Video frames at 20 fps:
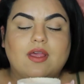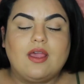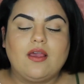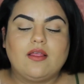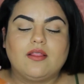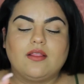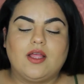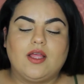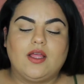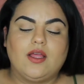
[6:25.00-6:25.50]

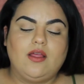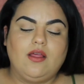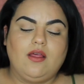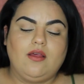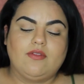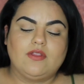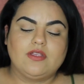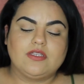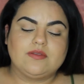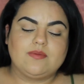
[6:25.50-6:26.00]
I
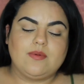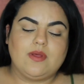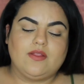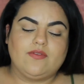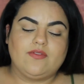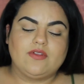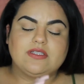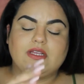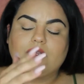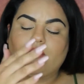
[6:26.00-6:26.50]
love the smell
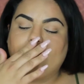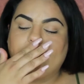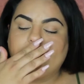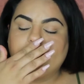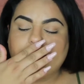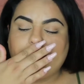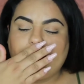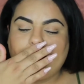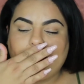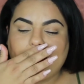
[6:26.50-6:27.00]
of this. Like when I
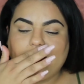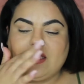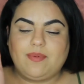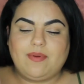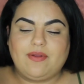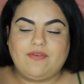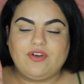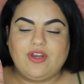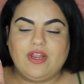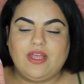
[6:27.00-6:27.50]
do my
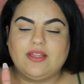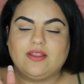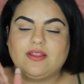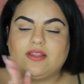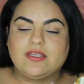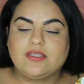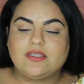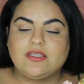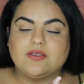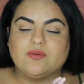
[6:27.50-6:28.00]
makeup every day,
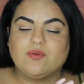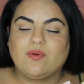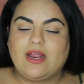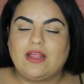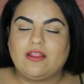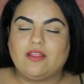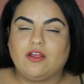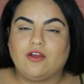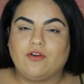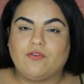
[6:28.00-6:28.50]
this is what
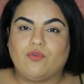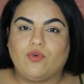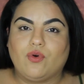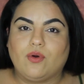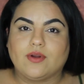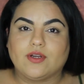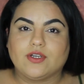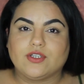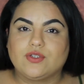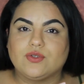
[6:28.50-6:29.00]
I look
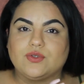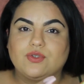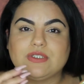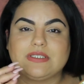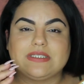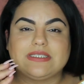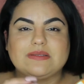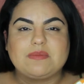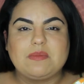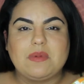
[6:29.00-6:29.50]
forward to,
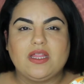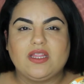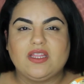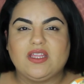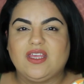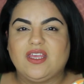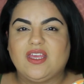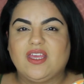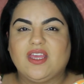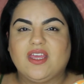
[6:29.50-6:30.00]
just
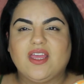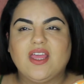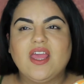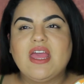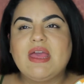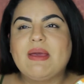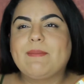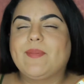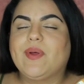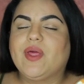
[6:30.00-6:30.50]
smelling it,
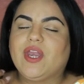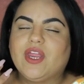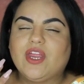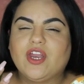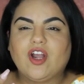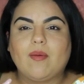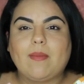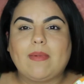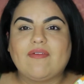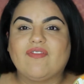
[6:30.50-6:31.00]

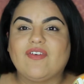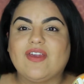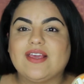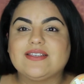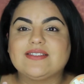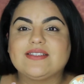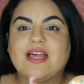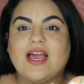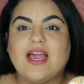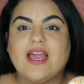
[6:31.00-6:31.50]
putting it on my
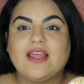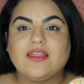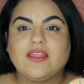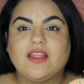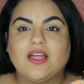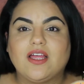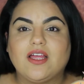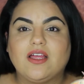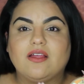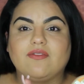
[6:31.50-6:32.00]
face. I
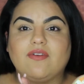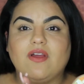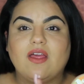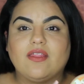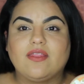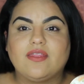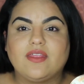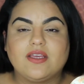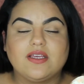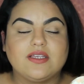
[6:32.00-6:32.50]
love
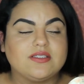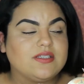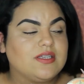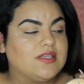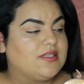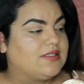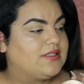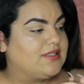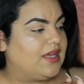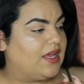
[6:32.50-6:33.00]
this
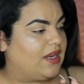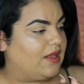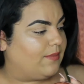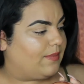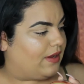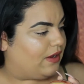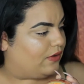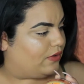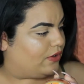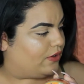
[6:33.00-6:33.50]

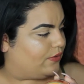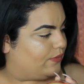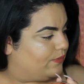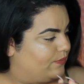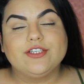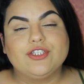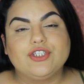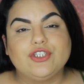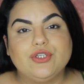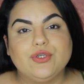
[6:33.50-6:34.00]
setting powder.
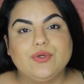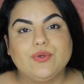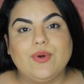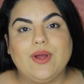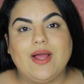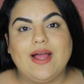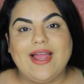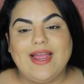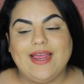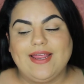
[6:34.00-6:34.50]
And
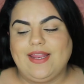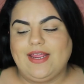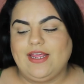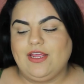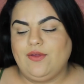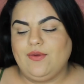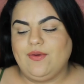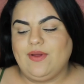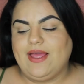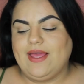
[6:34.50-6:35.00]
to
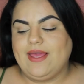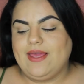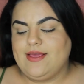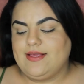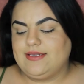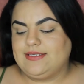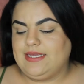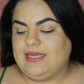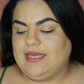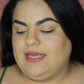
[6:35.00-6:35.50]
highlight, you
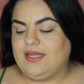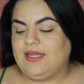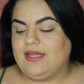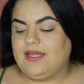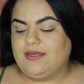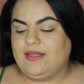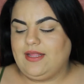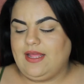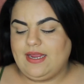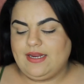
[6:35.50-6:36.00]
guys,
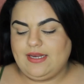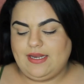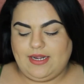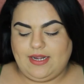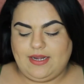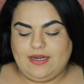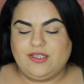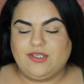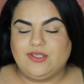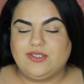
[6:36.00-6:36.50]
and the highlighter
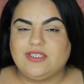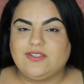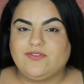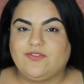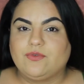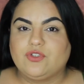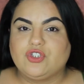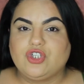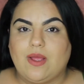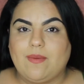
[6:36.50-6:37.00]
I use is
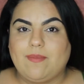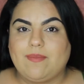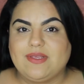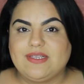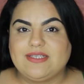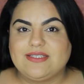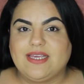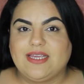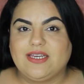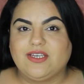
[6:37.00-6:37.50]
from
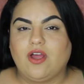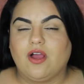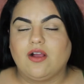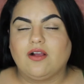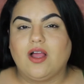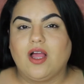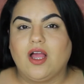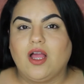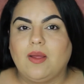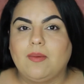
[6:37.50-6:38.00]

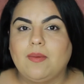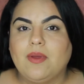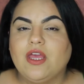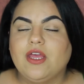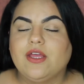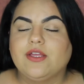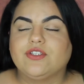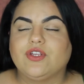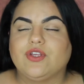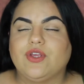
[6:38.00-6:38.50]
shopmissa.com,
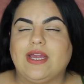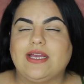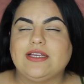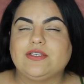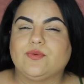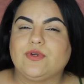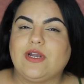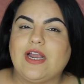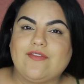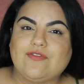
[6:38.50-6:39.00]
so you
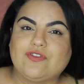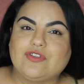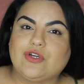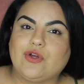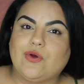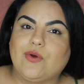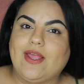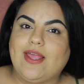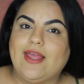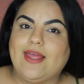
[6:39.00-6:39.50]
guys would have to
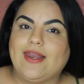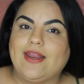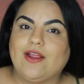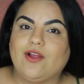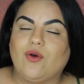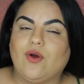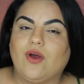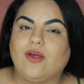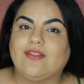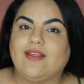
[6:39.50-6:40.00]
go ahead
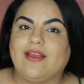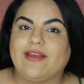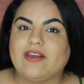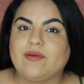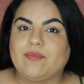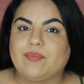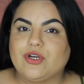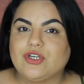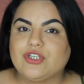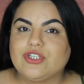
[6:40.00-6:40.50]
and go online
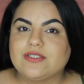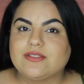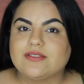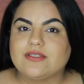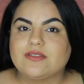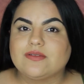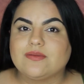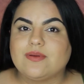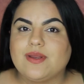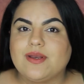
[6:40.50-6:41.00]
and purchase
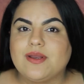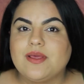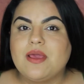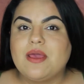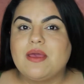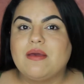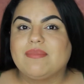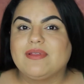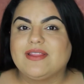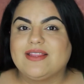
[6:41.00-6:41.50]
this one.
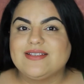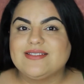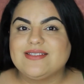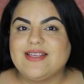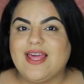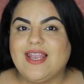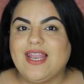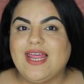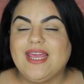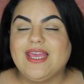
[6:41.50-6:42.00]
But this
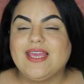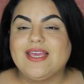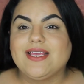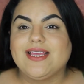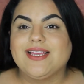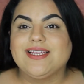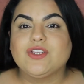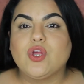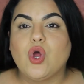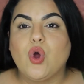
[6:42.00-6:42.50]
highlight
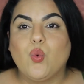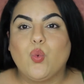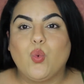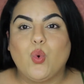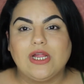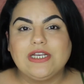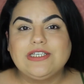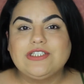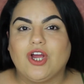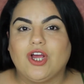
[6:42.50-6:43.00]
is
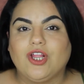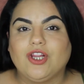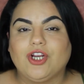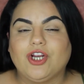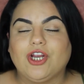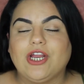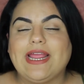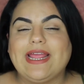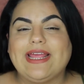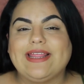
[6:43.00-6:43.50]

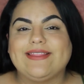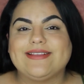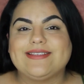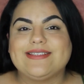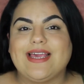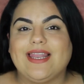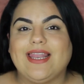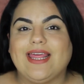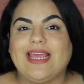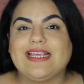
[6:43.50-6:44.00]
$1, and
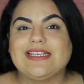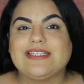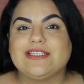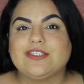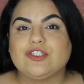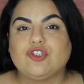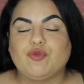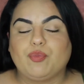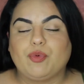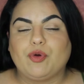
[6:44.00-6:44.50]
this highlight is
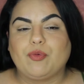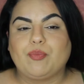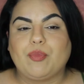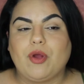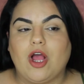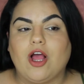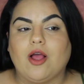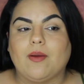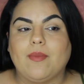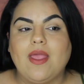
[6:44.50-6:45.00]
super
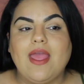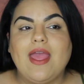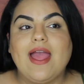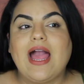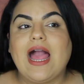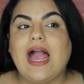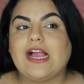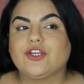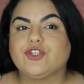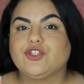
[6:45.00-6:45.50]
bomb.
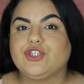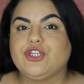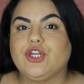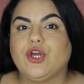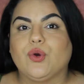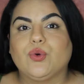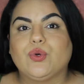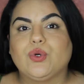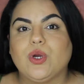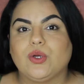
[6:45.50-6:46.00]
Actually,
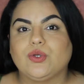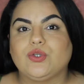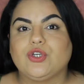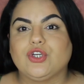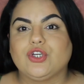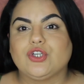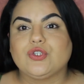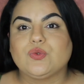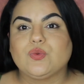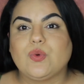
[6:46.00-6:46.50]
no, go
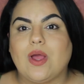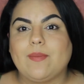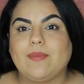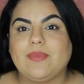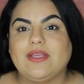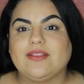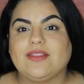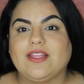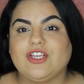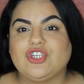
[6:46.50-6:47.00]
to your swap meet.